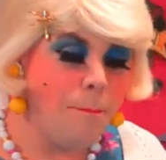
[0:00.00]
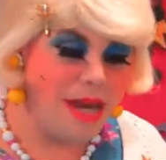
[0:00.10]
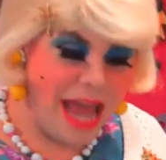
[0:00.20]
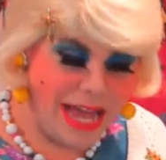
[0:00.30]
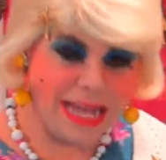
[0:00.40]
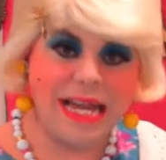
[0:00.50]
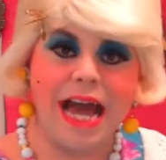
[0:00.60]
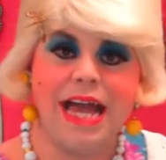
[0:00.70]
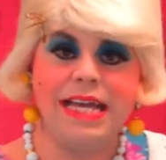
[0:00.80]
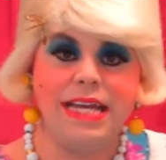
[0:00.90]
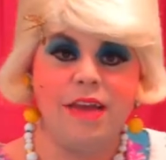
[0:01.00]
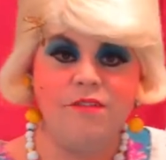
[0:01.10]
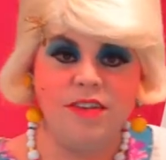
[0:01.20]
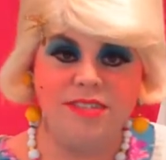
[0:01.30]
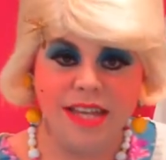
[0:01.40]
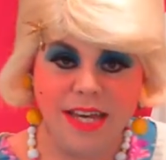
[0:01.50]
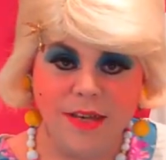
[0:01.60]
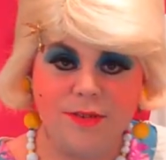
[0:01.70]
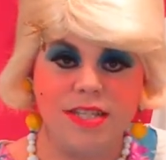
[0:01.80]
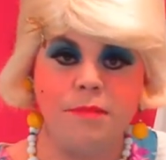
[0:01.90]
banana cake, and if you
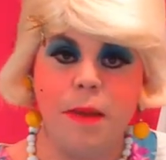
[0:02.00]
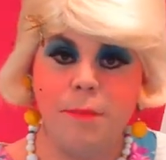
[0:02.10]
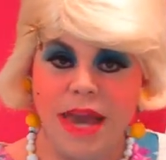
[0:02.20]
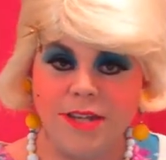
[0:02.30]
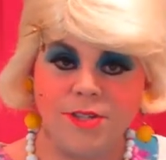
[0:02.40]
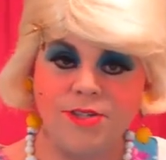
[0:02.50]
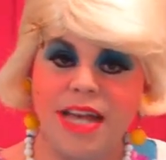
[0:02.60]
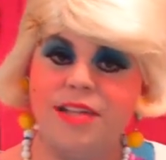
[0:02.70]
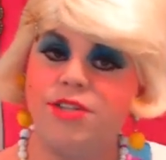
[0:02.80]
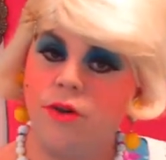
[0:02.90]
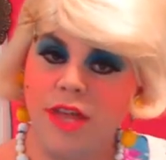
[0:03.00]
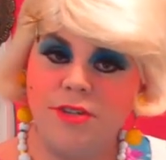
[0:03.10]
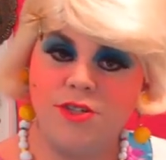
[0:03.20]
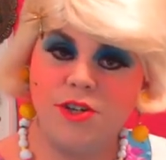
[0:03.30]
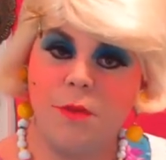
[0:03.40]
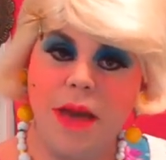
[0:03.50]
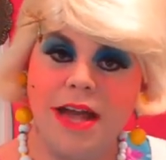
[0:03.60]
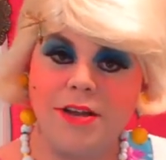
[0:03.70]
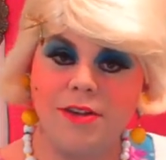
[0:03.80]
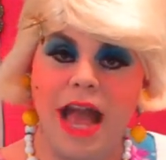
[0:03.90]
do, send me pictures at
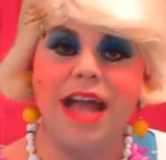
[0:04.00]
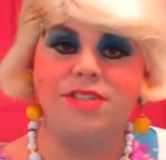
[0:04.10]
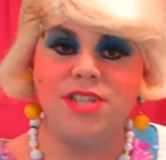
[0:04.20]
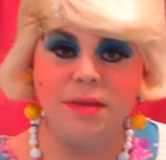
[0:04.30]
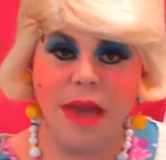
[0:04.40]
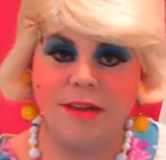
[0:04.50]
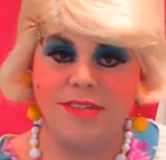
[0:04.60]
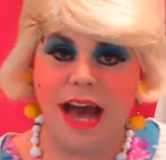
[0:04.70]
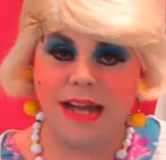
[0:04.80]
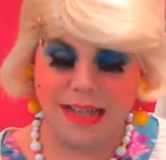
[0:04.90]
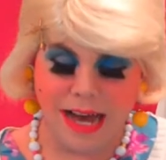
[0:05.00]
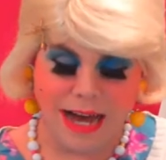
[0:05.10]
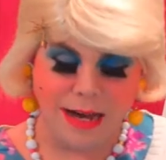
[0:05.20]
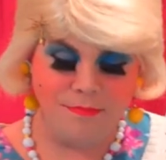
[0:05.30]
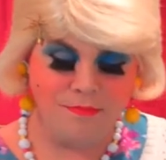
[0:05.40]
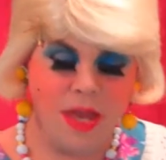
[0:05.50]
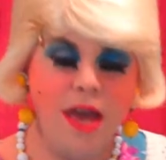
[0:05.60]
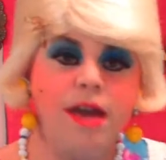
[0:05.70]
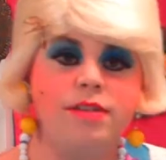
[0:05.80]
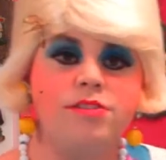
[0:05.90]
jolenesugarbaker at gmail.com.
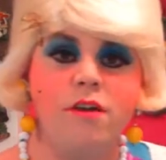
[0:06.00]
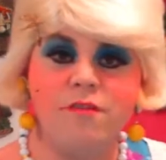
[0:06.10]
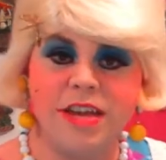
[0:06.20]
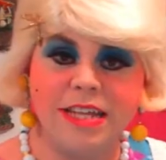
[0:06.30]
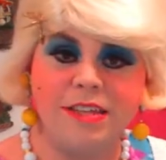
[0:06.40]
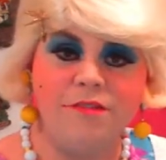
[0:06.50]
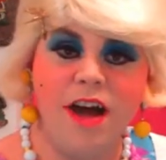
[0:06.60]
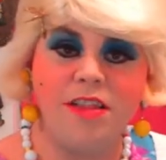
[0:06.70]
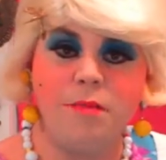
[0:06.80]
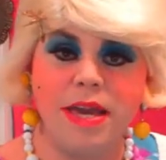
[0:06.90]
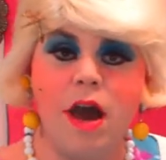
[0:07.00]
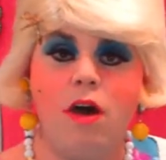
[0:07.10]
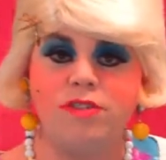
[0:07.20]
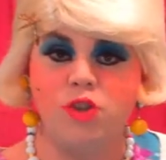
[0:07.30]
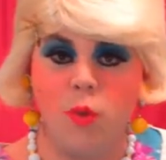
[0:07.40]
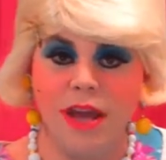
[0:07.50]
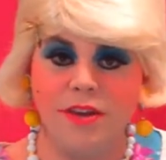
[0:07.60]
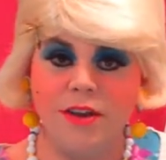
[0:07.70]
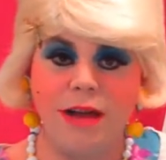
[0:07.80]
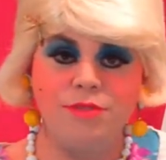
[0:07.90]
Don't forget to follow me on
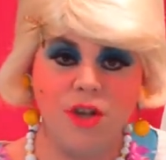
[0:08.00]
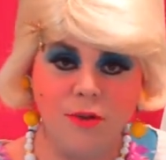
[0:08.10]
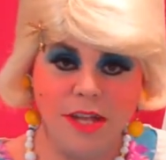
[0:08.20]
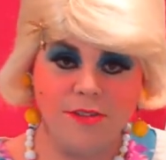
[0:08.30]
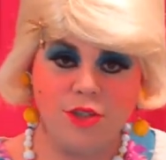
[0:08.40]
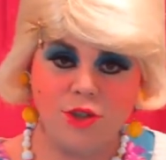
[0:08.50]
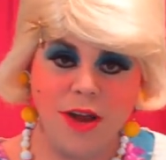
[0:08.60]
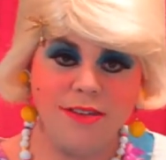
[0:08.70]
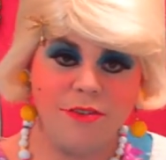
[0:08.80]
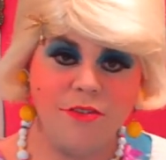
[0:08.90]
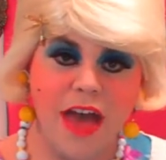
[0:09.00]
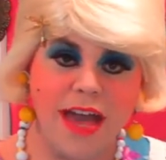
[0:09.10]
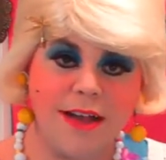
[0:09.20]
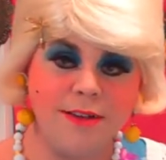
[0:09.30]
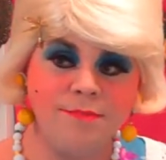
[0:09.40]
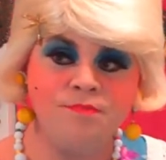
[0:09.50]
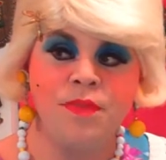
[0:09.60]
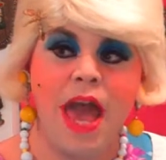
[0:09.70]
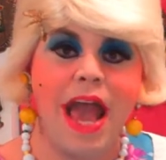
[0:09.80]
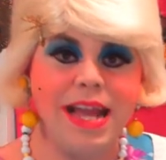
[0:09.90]
Twitter. I'm Jolene's Trailer there.
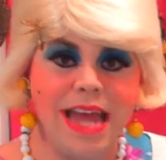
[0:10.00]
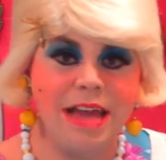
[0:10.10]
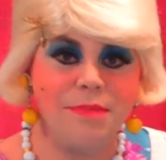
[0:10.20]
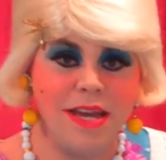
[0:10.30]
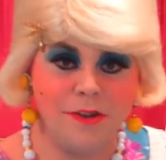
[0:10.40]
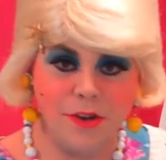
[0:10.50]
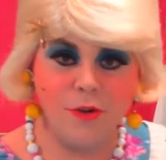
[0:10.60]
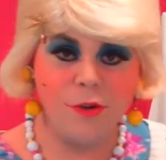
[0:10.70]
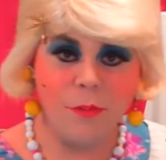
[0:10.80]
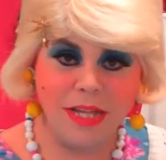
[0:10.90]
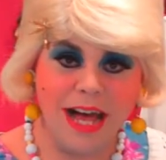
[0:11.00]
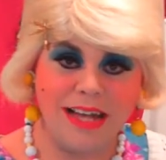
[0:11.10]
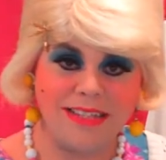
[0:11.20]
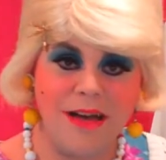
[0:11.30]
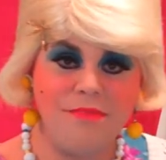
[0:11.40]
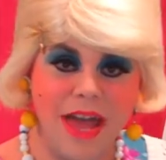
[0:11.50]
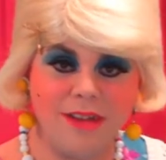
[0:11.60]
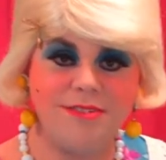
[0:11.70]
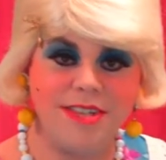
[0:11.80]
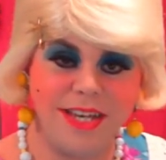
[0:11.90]
And add me on Google+. Plus. I'm
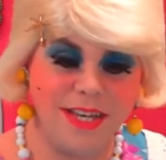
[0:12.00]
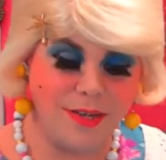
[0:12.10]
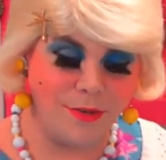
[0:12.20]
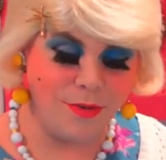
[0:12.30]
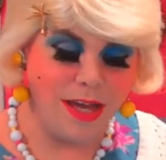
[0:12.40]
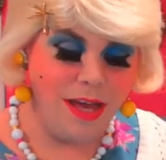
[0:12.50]
there too.